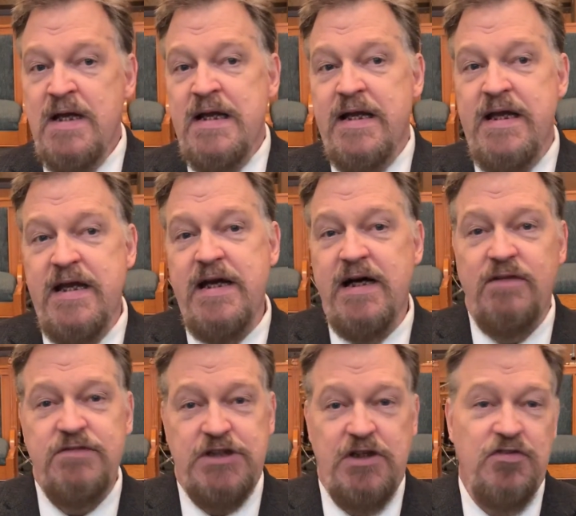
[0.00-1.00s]

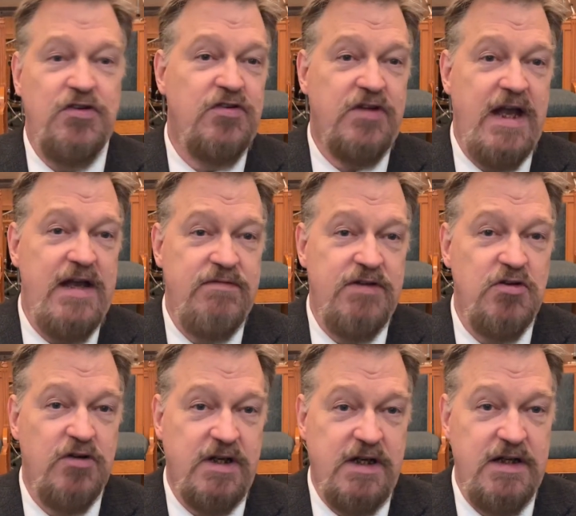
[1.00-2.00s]
If Jesus gave you
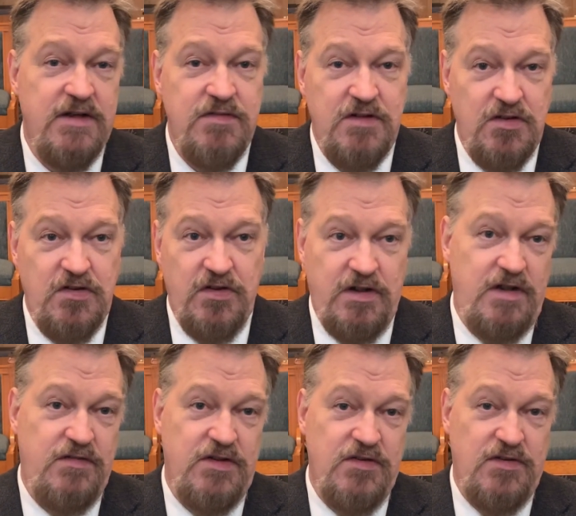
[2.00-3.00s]
a gift to
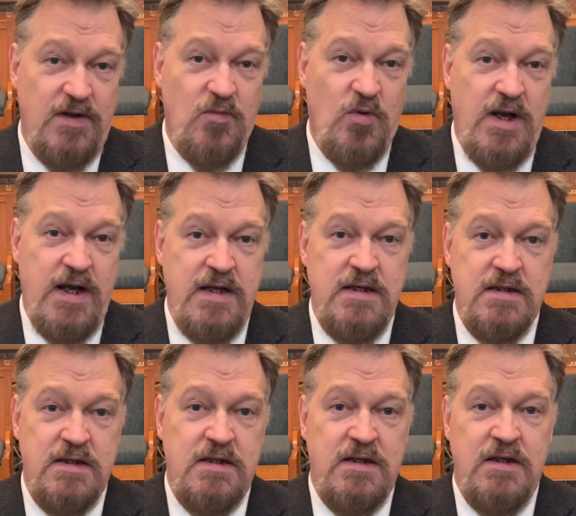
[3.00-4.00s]
serve in some way,
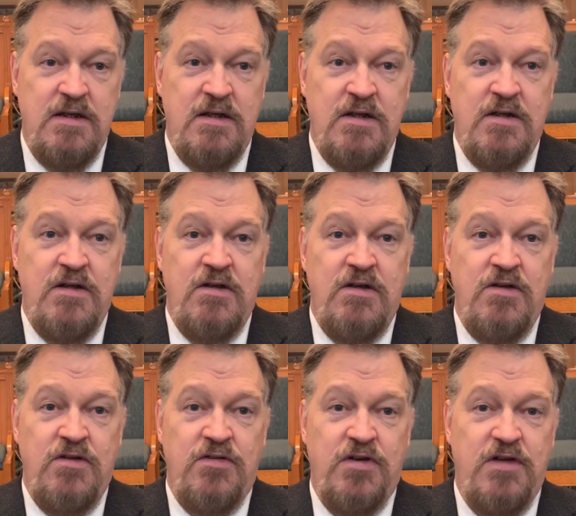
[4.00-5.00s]

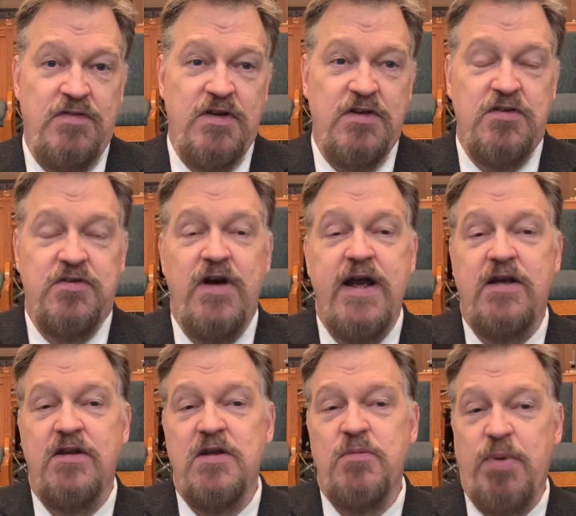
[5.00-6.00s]
serve in the strength
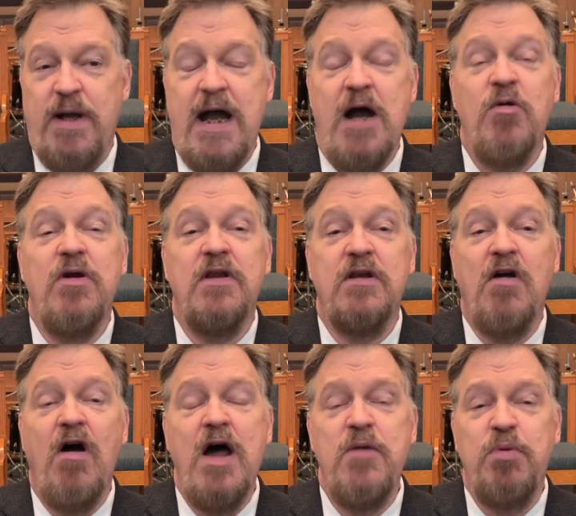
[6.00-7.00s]
and the power that
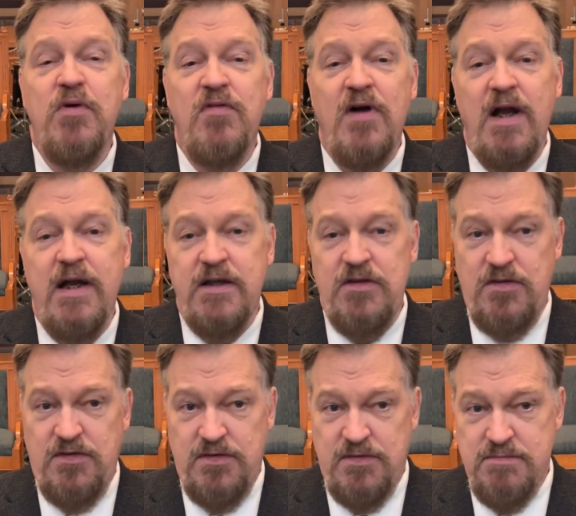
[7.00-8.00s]
God
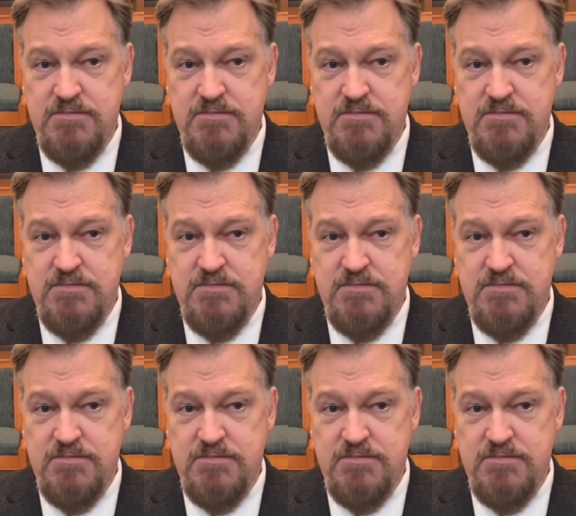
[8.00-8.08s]
provides.